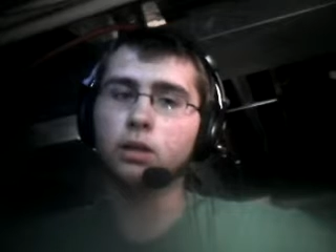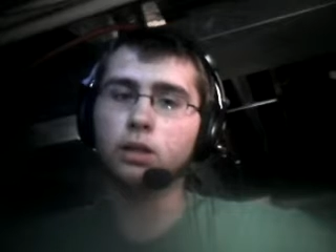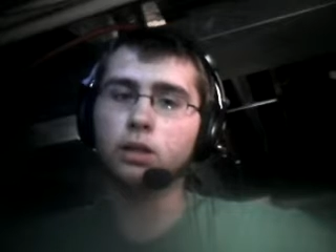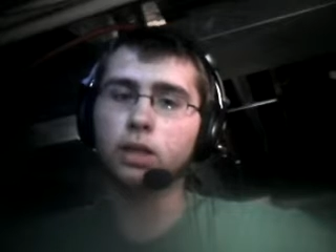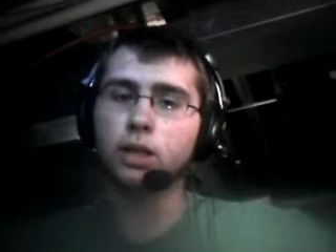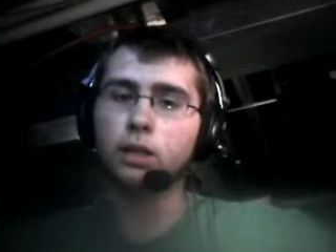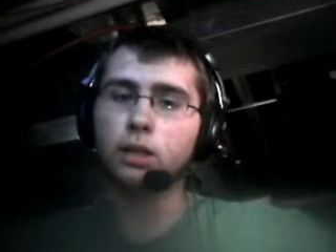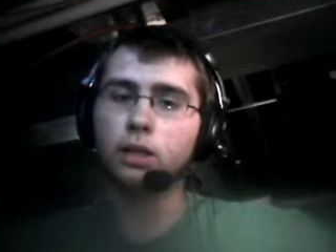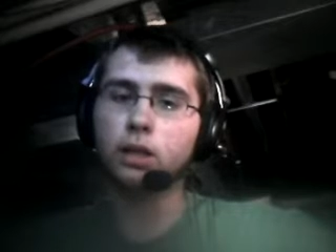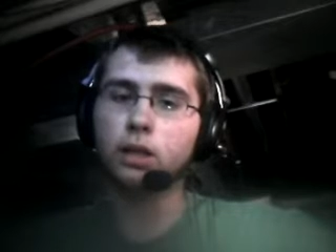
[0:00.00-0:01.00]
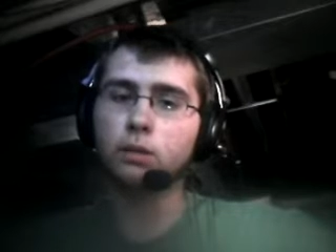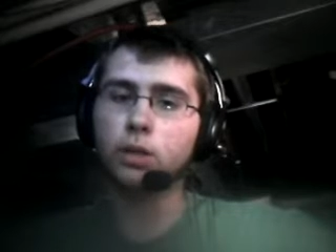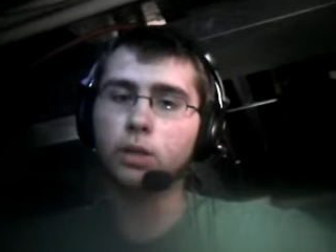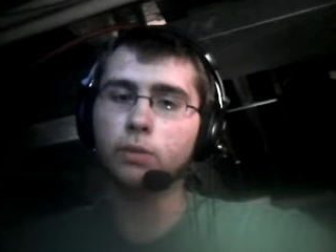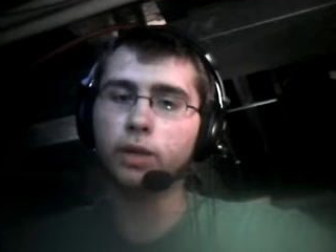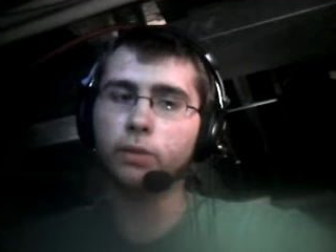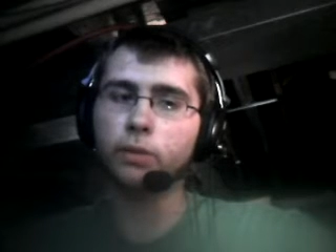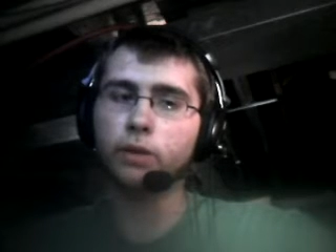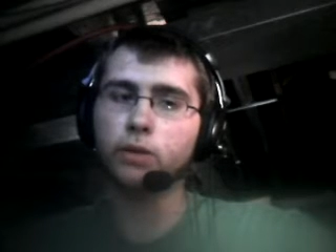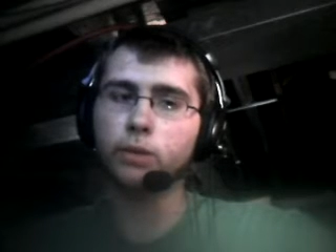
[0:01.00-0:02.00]
Didn't like it on that game, so I went back to
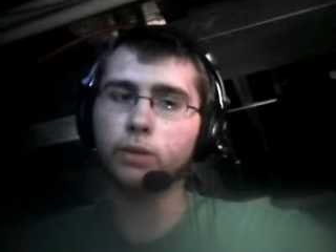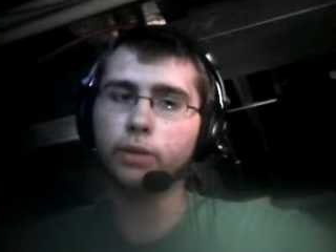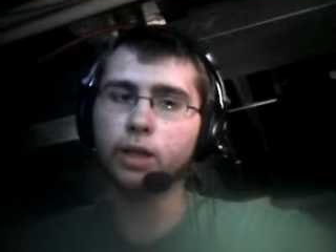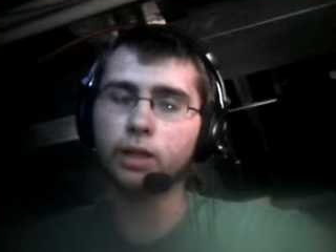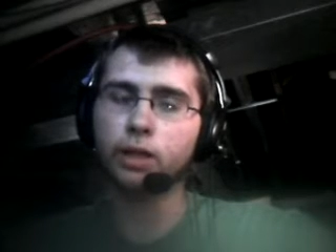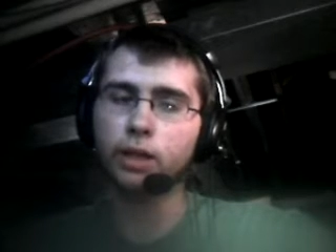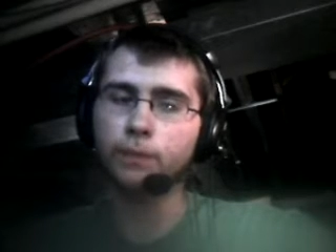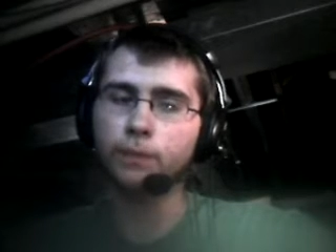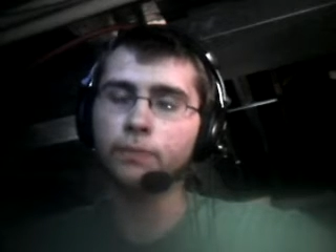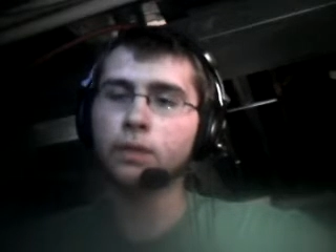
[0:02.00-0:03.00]
Modern Warfare 2, played it on that game.